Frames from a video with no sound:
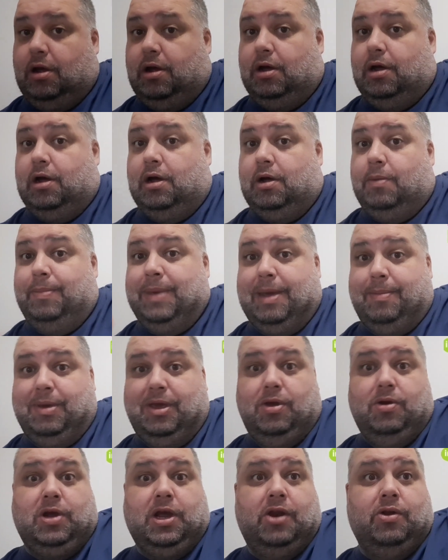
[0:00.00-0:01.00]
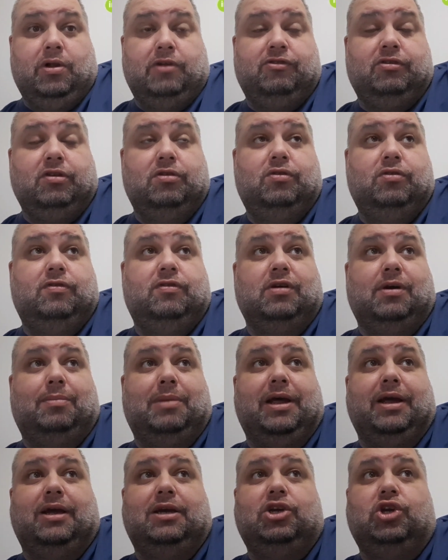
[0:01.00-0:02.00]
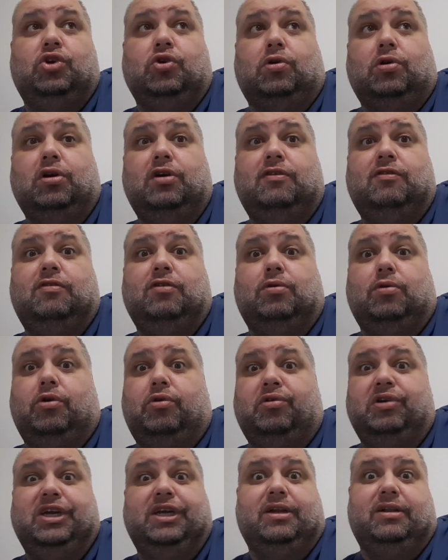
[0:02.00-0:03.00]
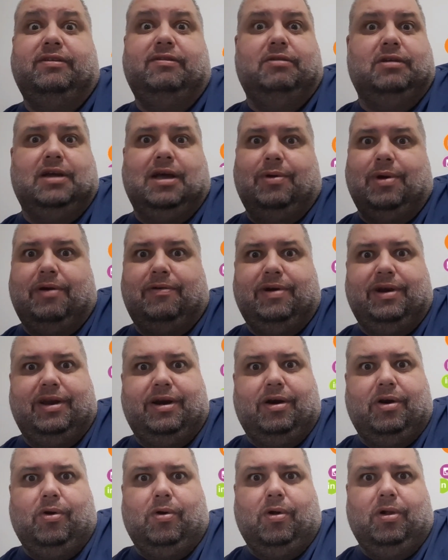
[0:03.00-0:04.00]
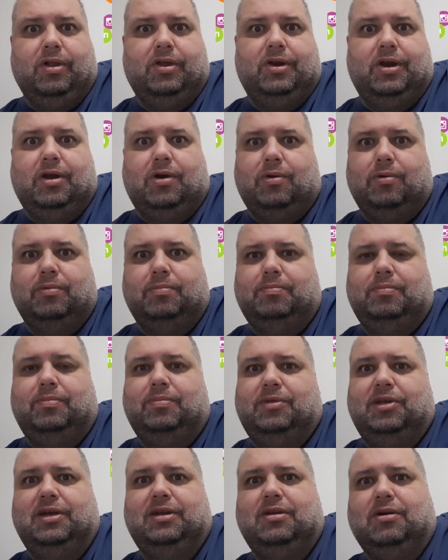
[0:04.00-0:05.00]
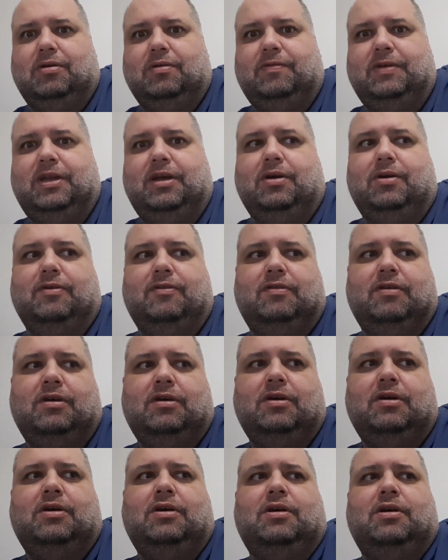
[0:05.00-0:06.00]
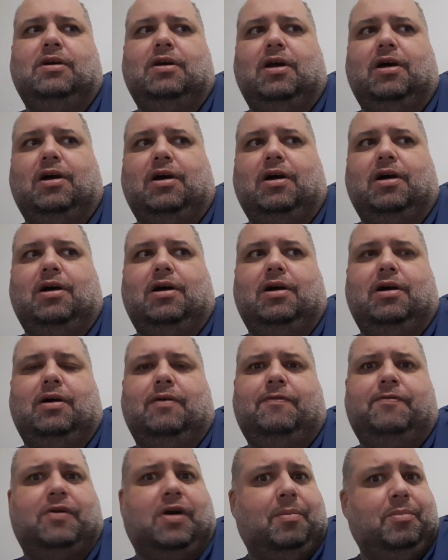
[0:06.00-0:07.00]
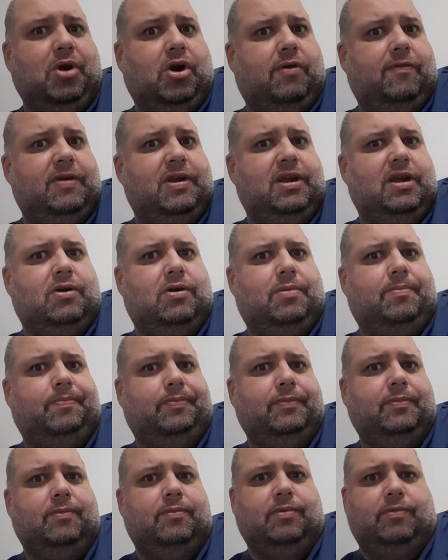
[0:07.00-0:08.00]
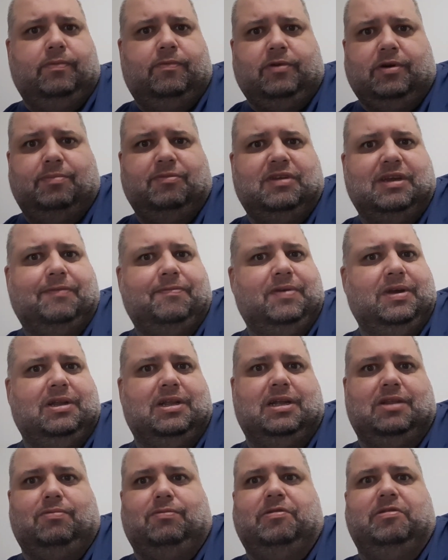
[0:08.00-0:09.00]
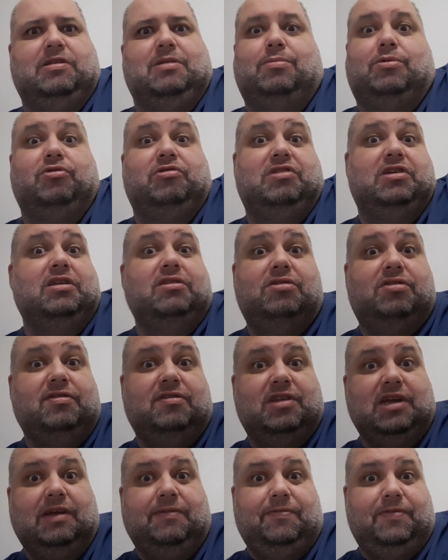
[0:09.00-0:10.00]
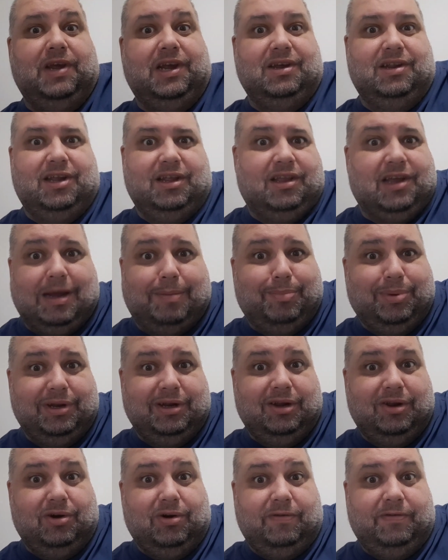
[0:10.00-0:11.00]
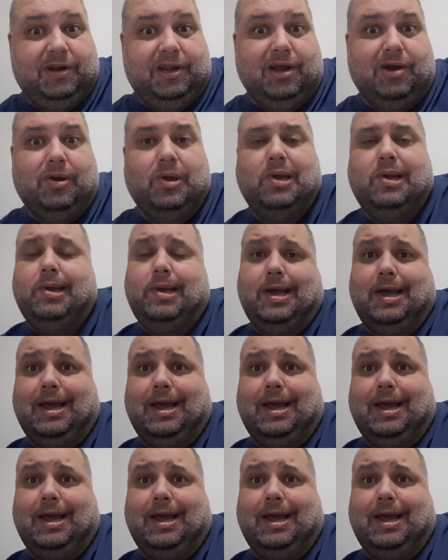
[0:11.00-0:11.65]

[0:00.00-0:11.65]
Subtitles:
Maybe you can also do some like shorts or reels, however they're called, you know, TikTok videos from your video, from something that was the most interesting thing that happened in your video.